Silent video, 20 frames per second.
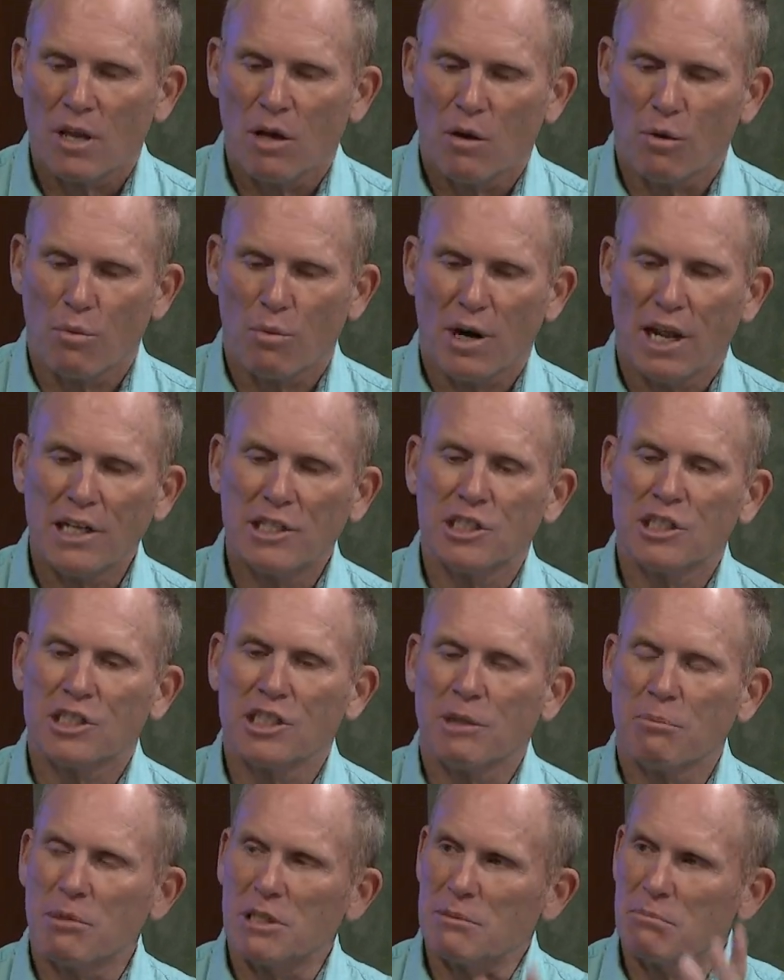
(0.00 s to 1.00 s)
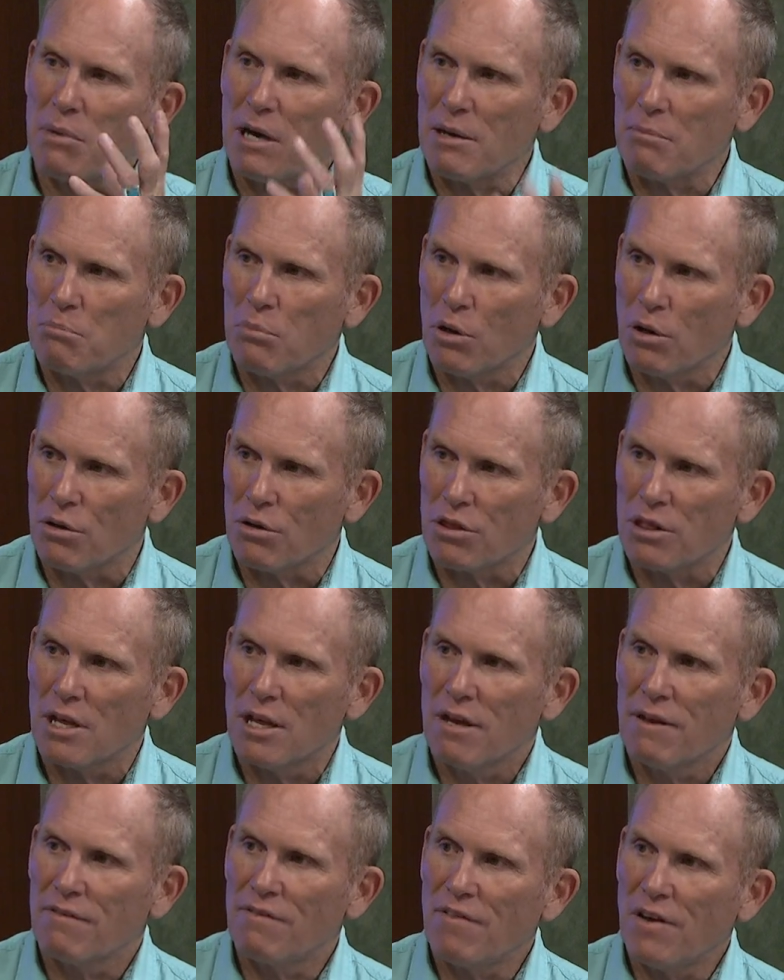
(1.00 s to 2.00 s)
The relationship is by birth.
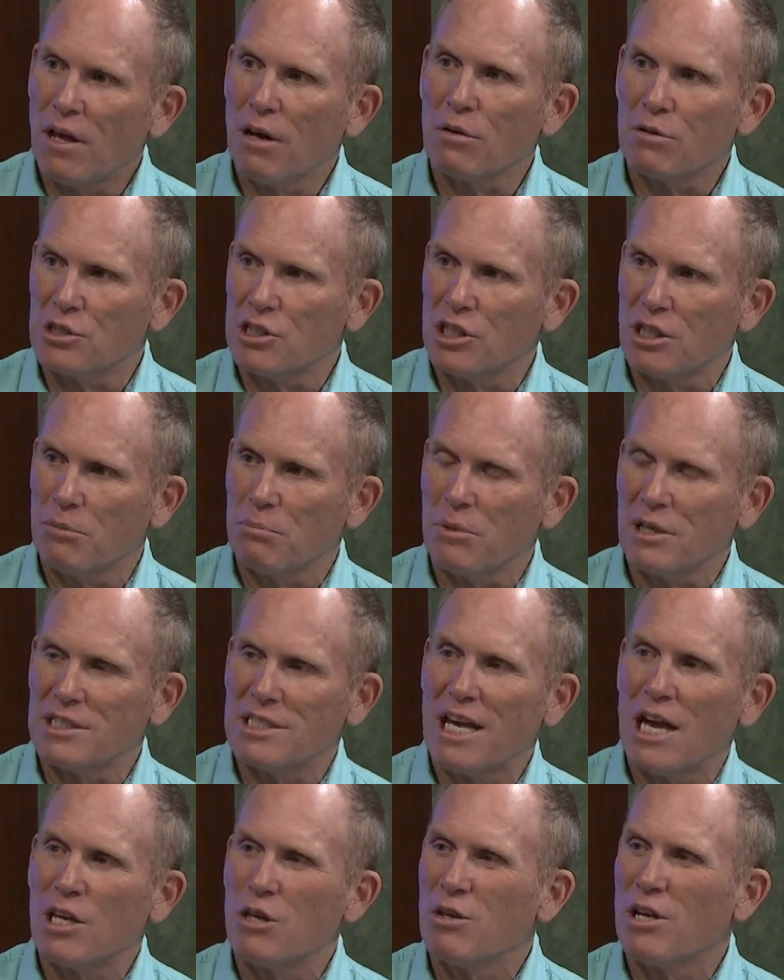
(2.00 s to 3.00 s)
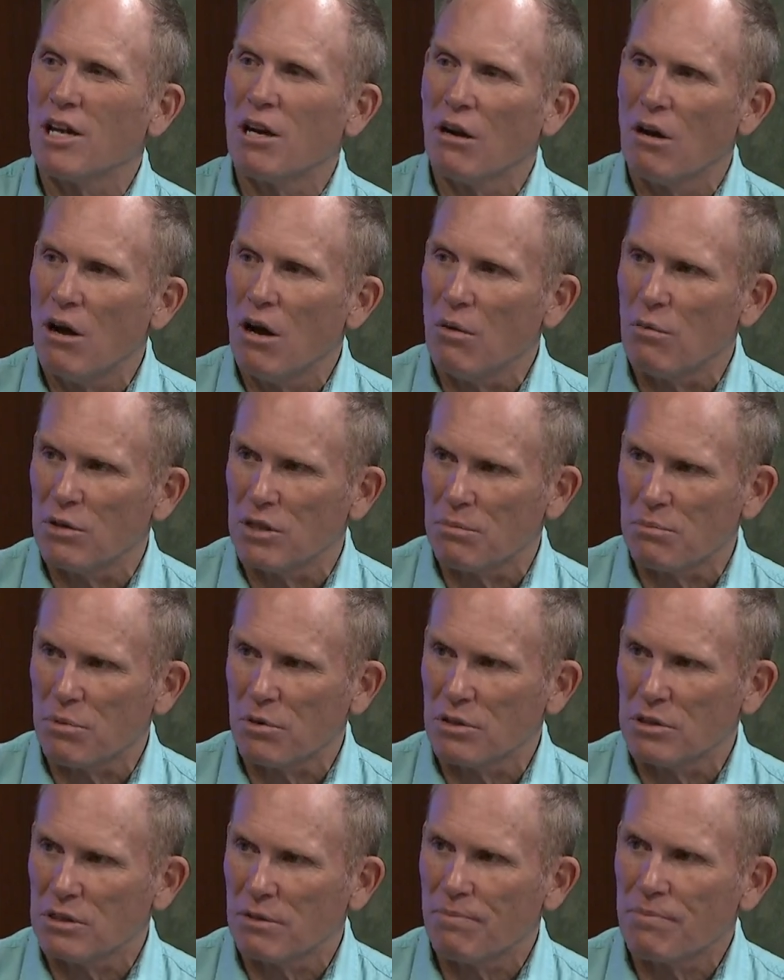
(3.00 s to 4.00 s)
Fellowship is how you get along with a
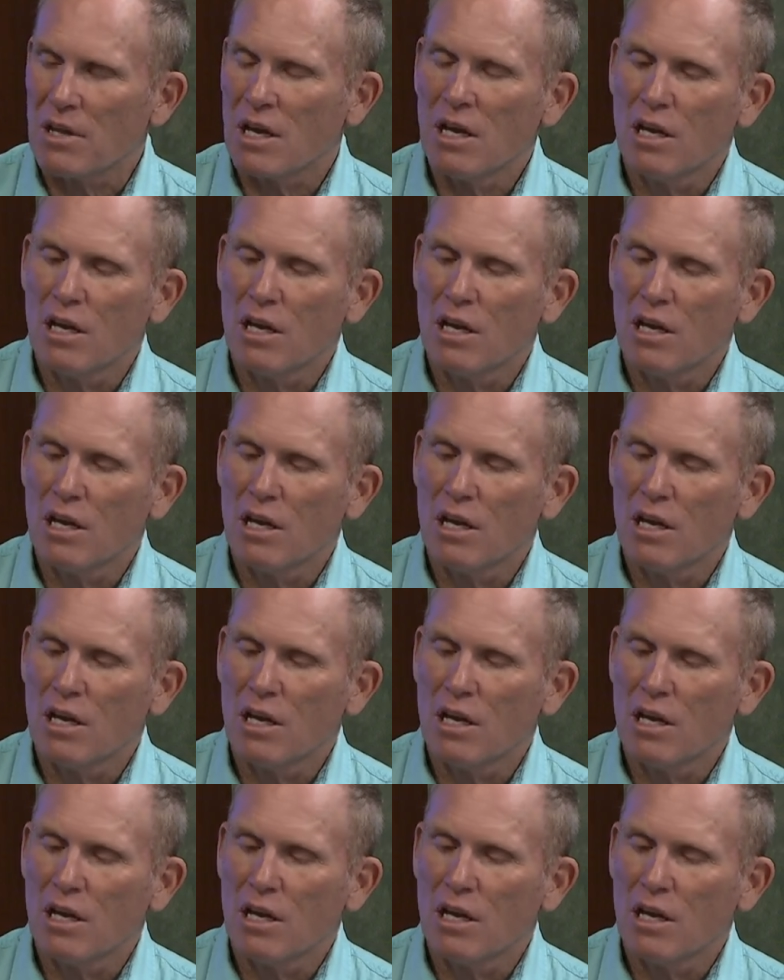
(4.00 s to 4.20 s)
person.